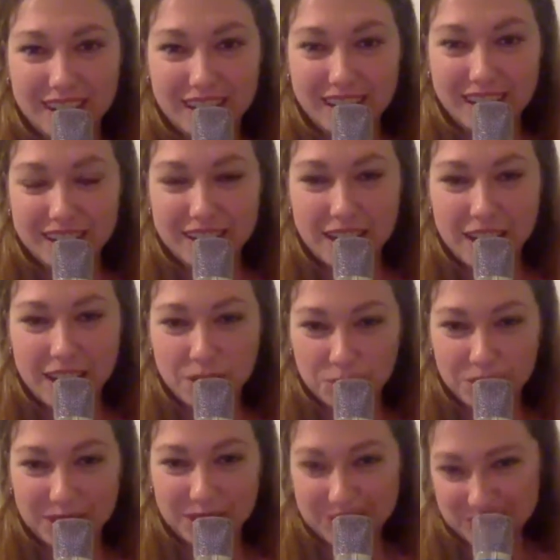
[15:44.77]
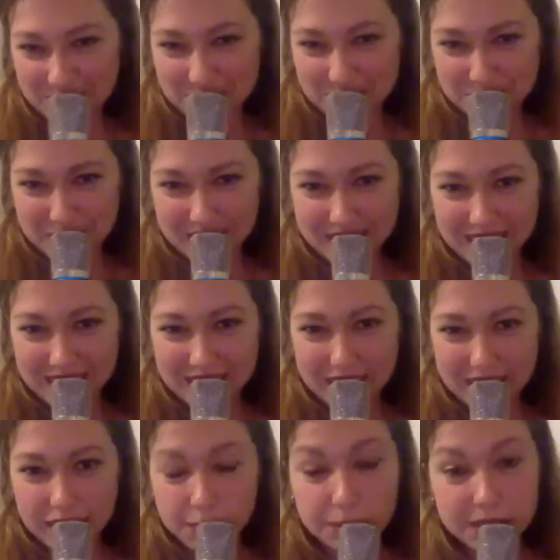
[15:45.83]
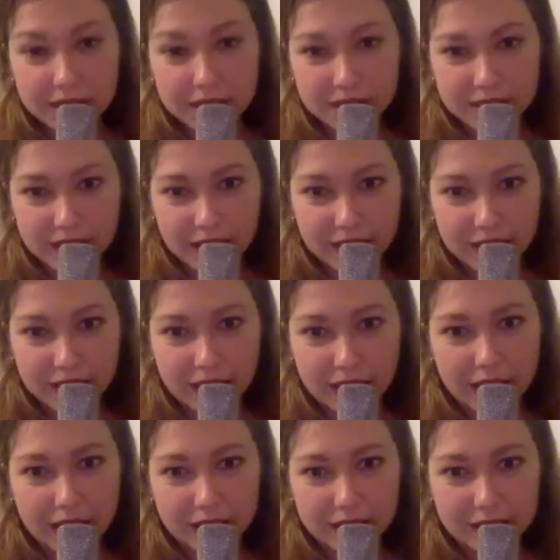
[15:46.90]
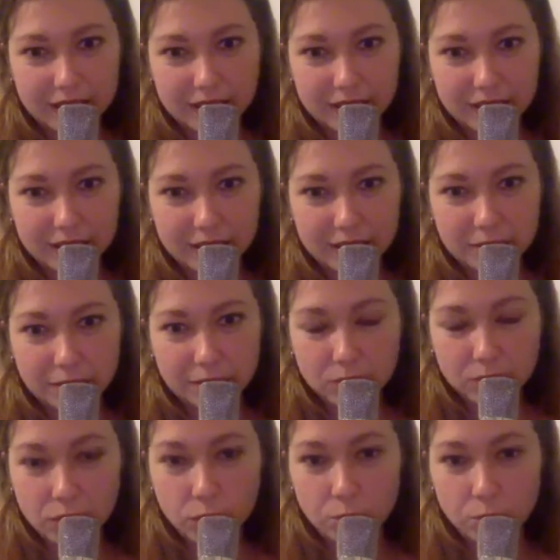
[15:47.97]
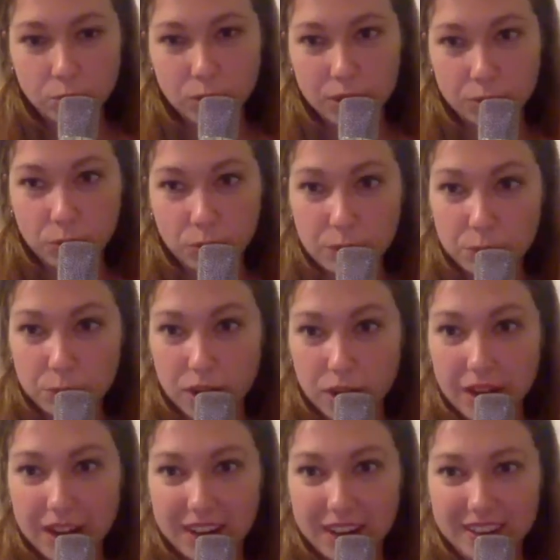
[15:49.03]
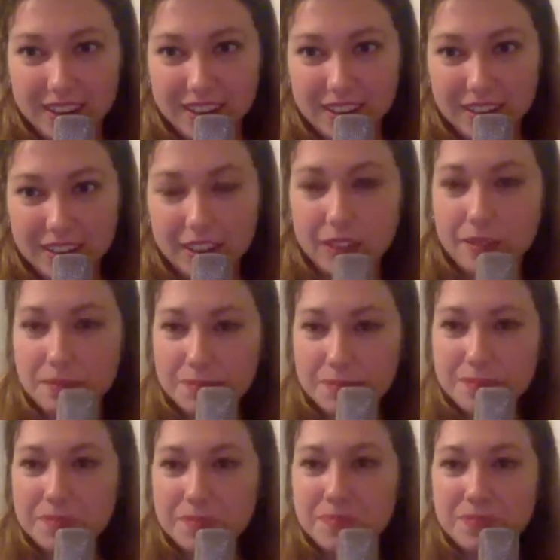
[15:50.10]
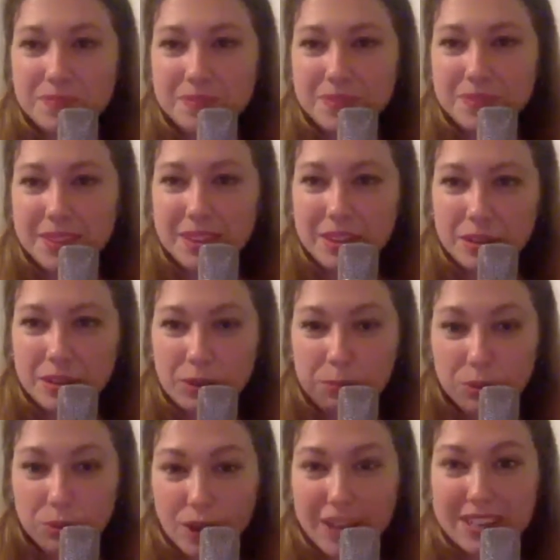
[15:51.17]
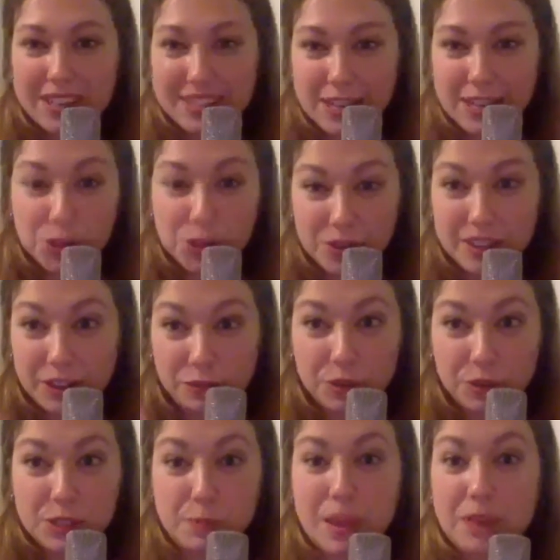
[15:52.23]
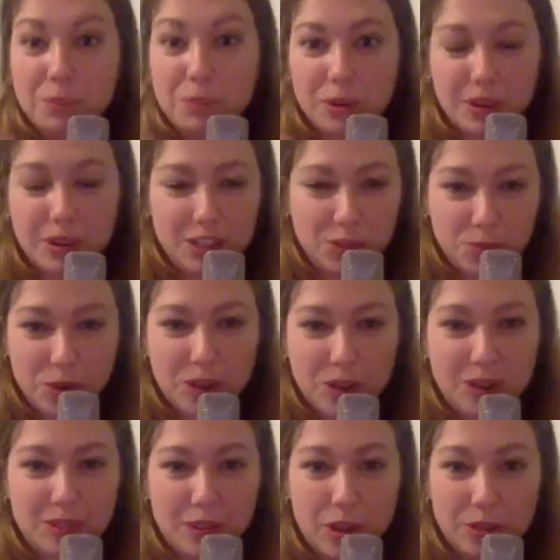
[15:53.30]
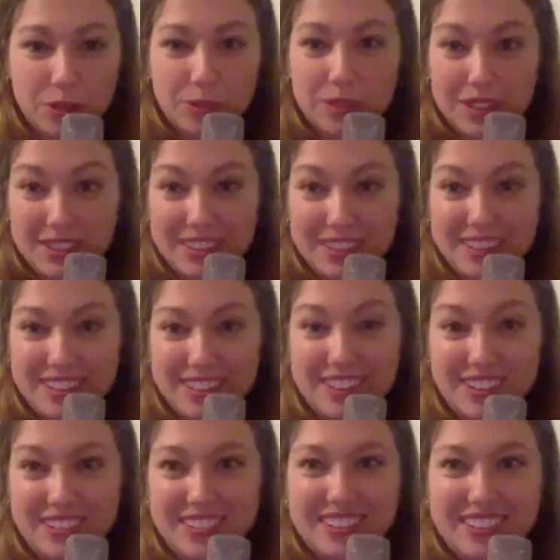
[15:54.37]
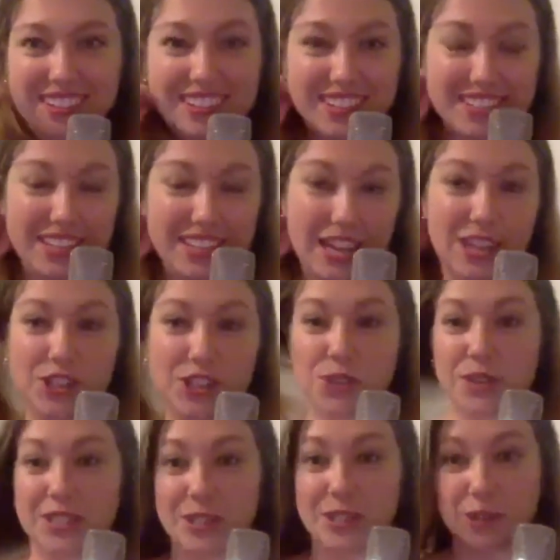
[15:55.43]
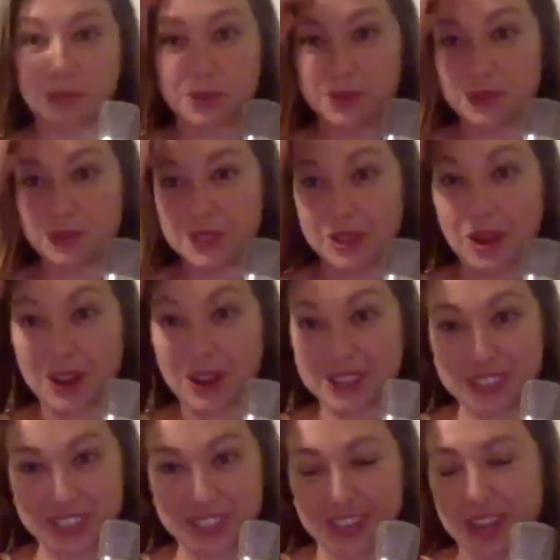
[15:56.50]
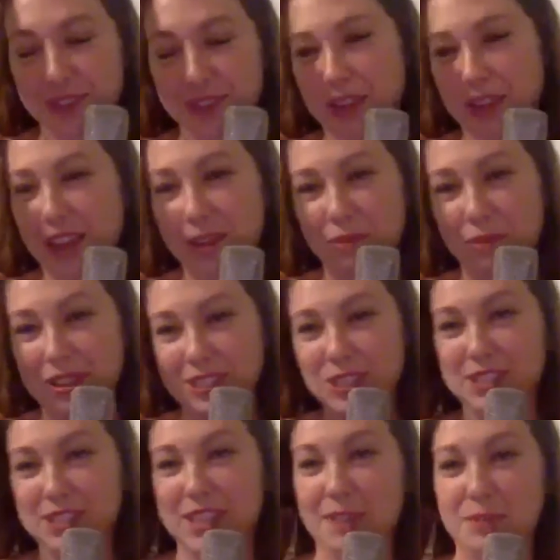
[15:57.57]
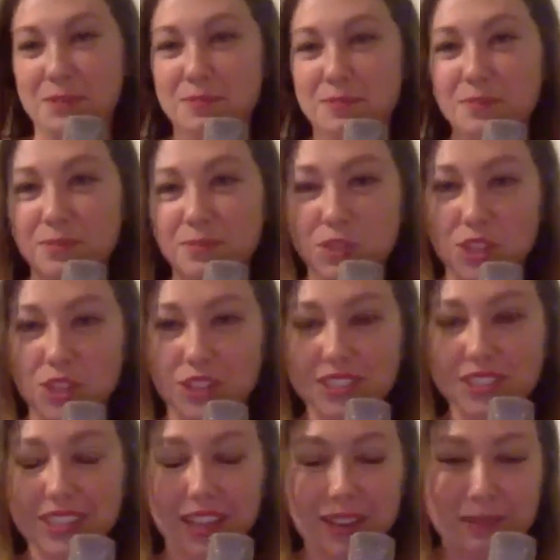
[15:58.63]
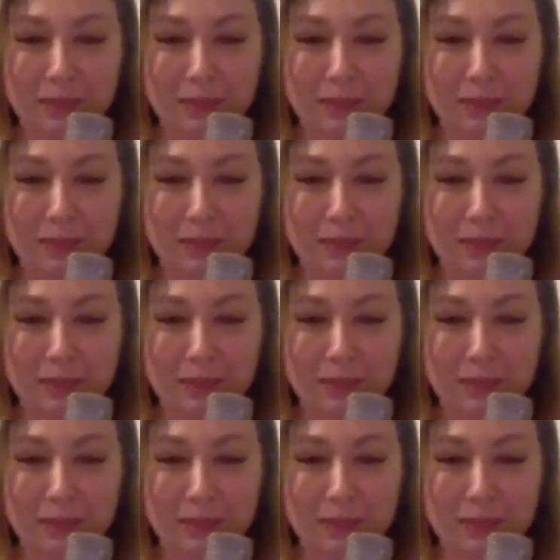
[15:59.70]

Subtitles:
It really struck me. It's basically saying that, we pride, like, we pride a dead tree like for its paper and its worth, other than, than 10 trees that are producing oxygen. Anyways, it just gave me chills again.